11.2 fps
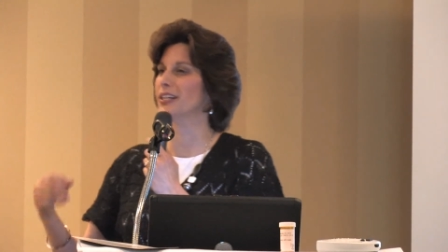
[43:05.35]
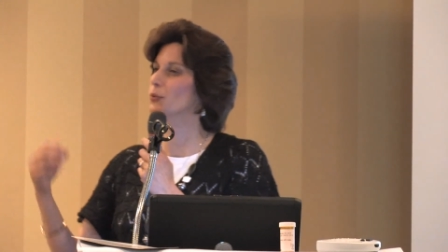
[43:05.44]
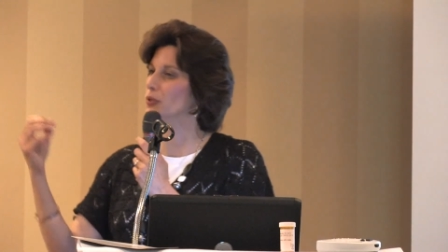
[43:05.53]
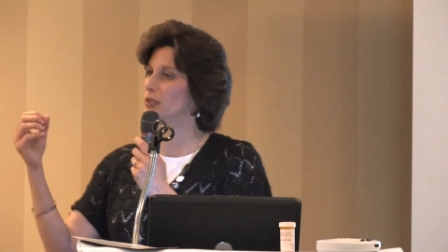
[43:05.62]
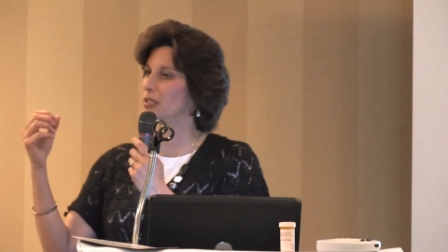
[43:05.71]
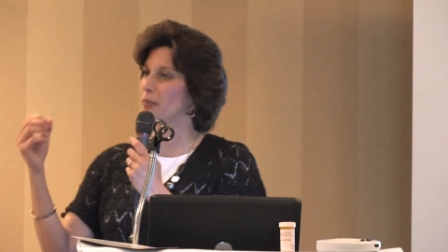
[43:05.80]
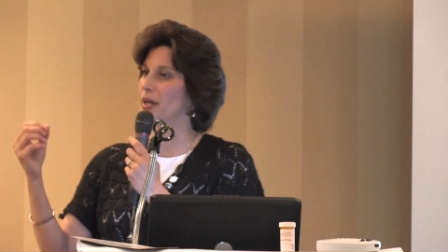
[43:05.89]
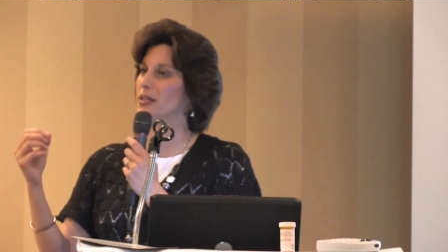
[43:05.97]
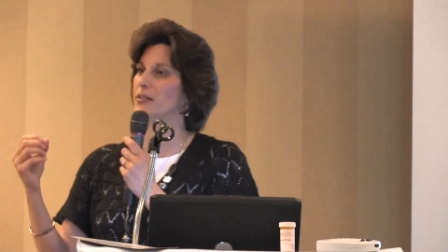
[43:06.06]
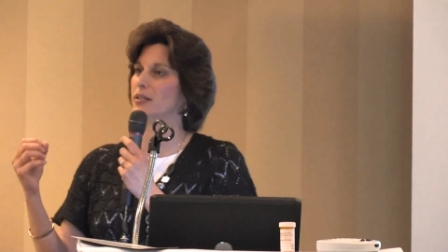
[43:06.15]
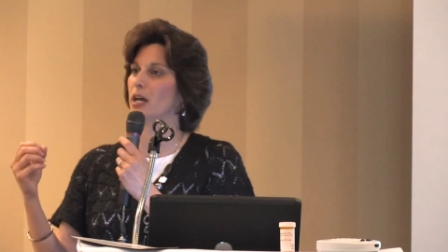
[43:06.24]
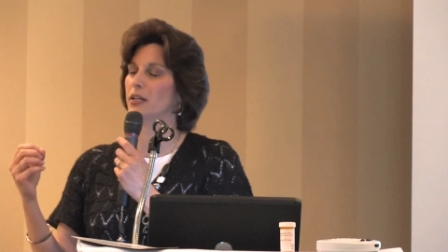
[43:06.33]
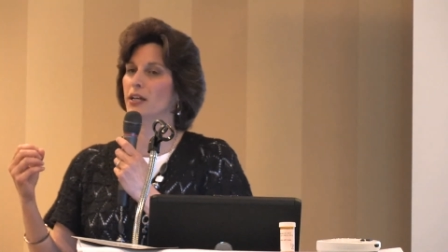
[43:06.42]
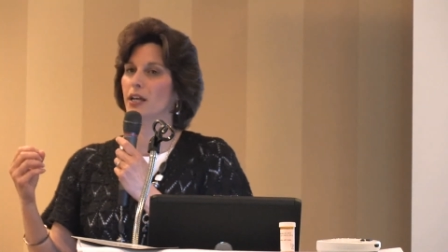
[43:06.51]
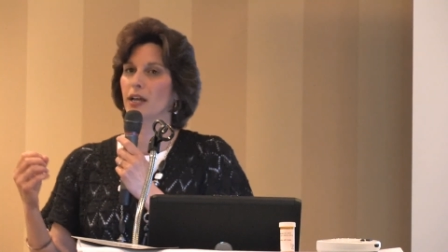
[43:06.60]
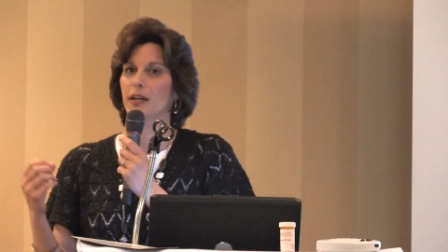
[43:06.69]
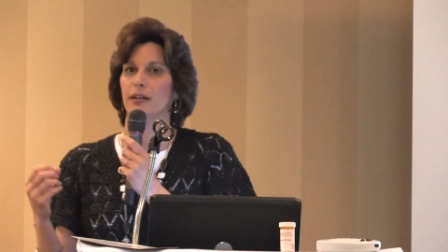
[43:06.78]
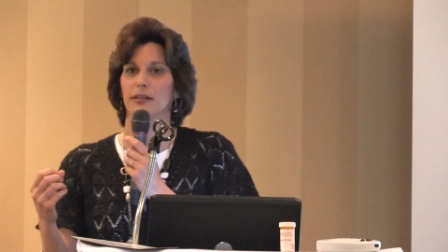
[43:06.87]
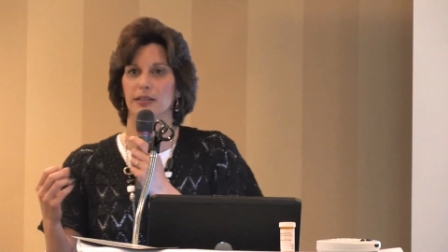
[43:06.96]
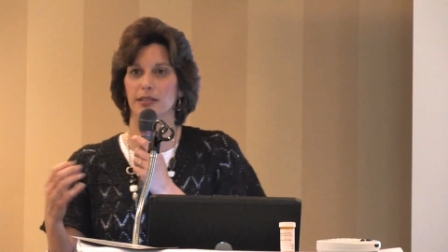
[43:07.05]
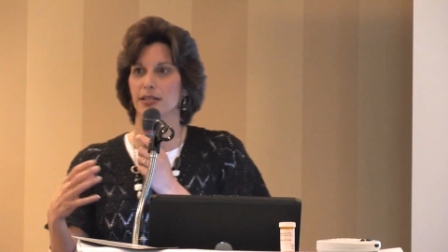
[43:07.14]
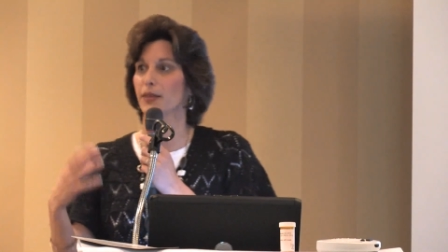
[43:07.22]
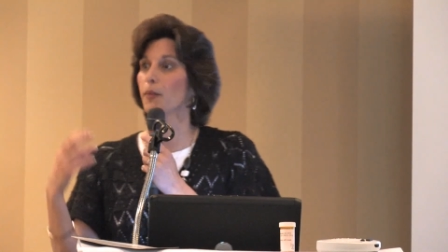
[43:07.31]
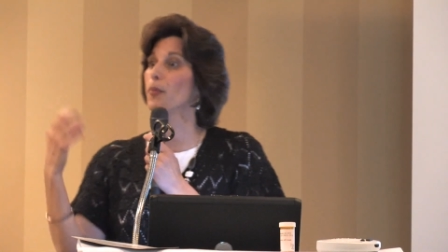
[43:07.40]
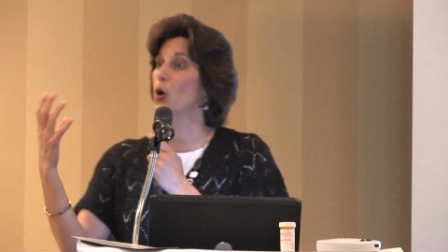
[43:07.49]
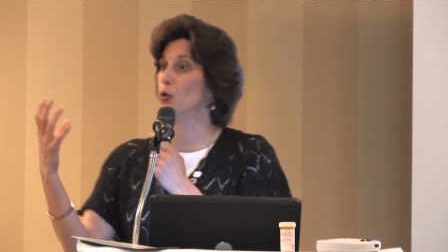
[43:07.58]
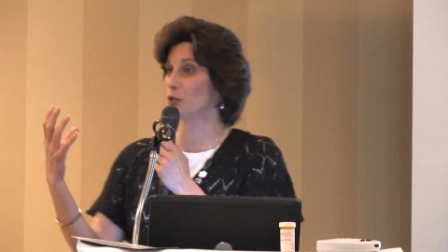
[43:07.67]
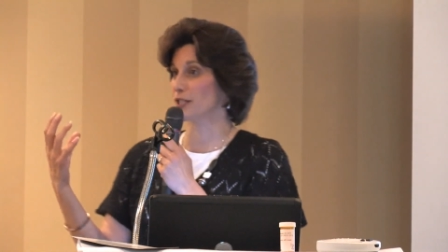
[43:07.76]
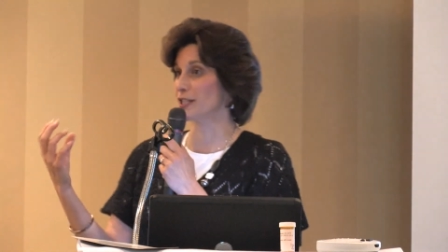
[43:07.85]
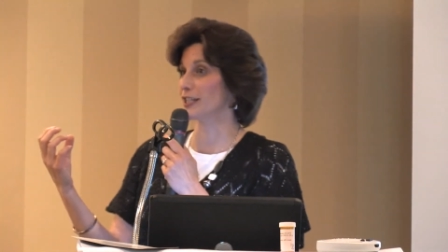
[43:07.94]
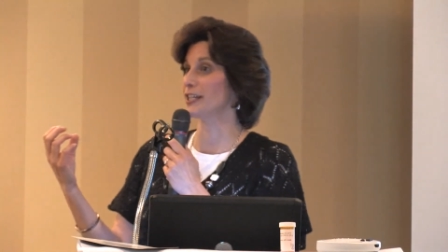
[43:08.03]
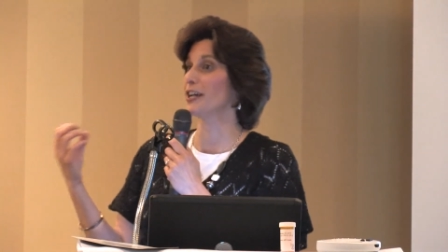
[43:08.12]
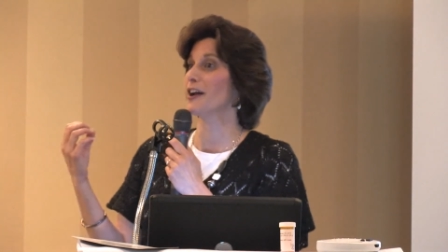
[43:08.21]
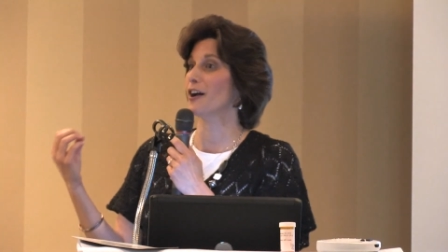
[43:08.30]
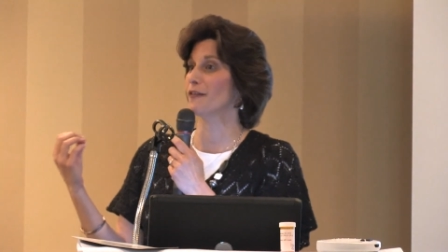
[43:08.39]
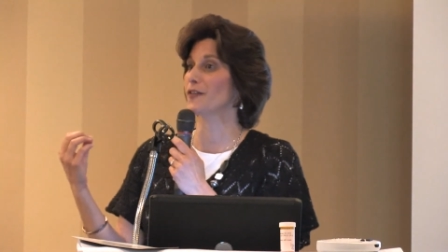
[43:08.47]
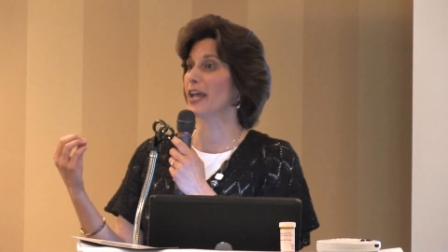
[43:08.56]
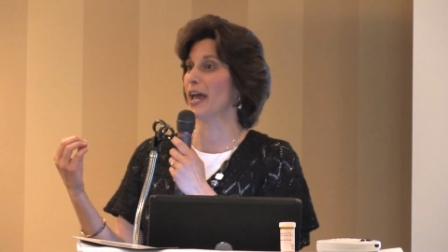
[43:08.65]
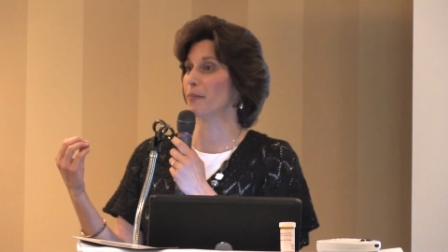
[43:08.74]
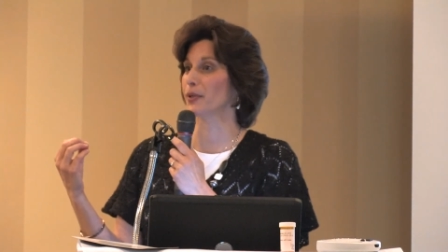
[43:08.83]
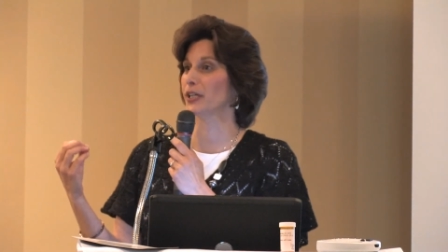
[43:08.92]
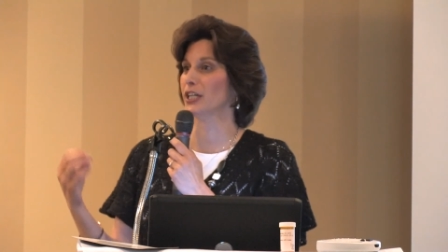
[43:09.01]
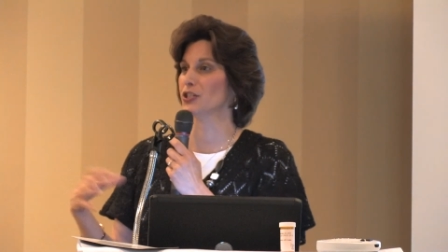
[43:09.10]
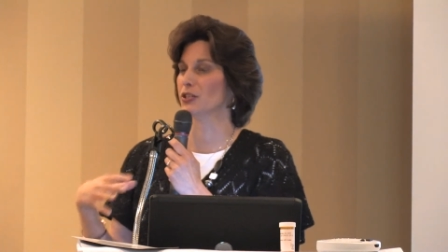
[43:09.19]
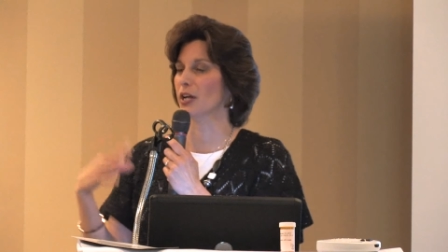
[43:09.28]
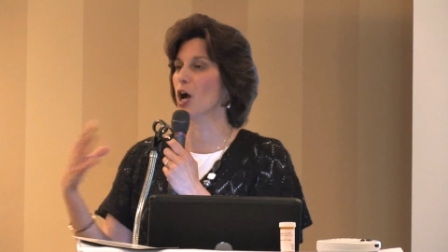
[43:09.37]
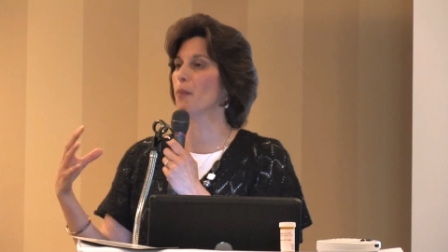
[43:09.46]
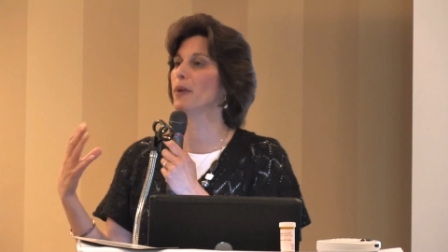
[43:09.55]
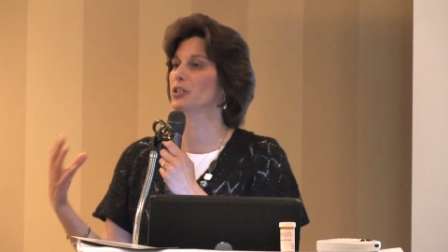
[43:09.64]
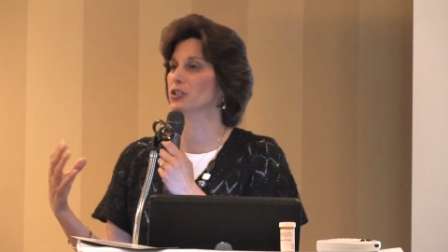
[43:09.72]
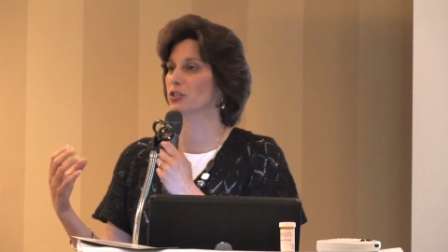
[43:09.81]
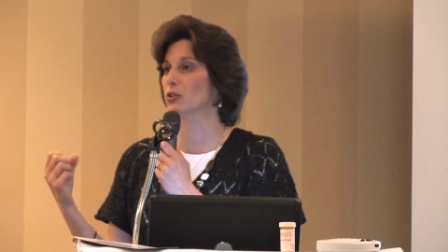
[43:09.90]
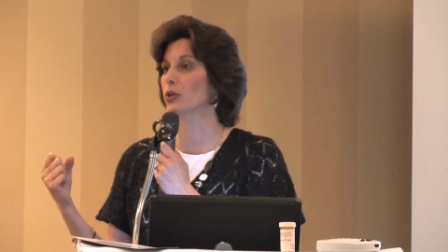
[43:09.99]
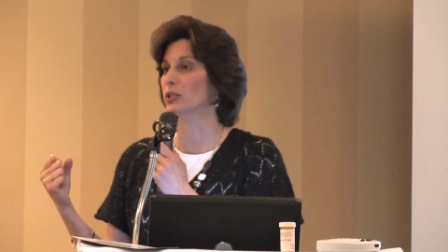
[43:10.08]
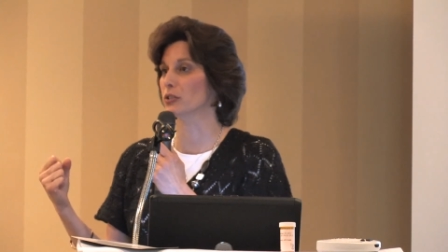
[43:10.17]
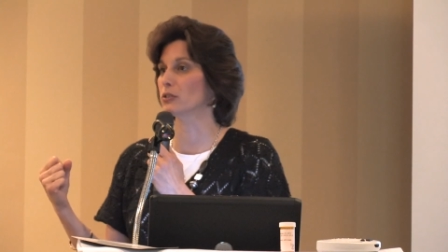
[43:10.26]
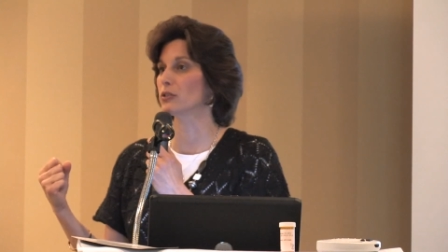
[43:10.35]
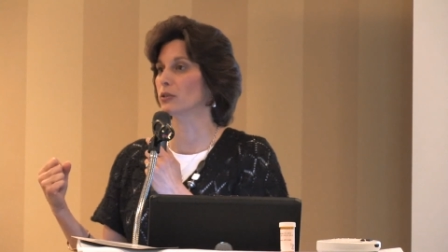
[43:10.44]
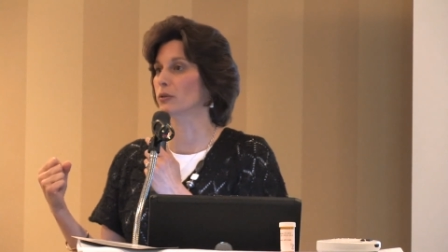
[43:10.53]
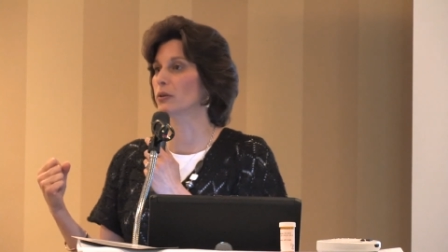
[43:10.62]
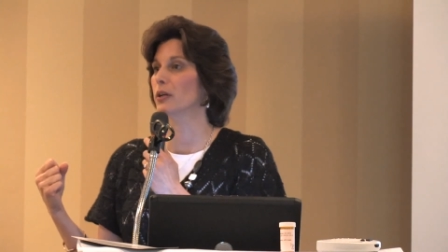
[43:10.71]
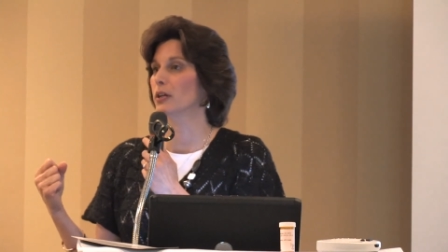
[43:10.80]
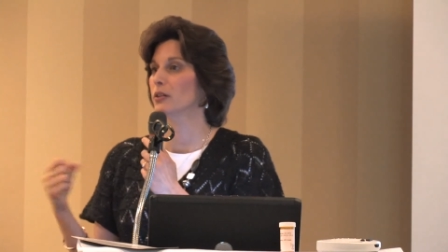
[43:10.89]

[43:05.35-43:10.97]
It really depends on, let's say, the potency of the application, how much it's going to do.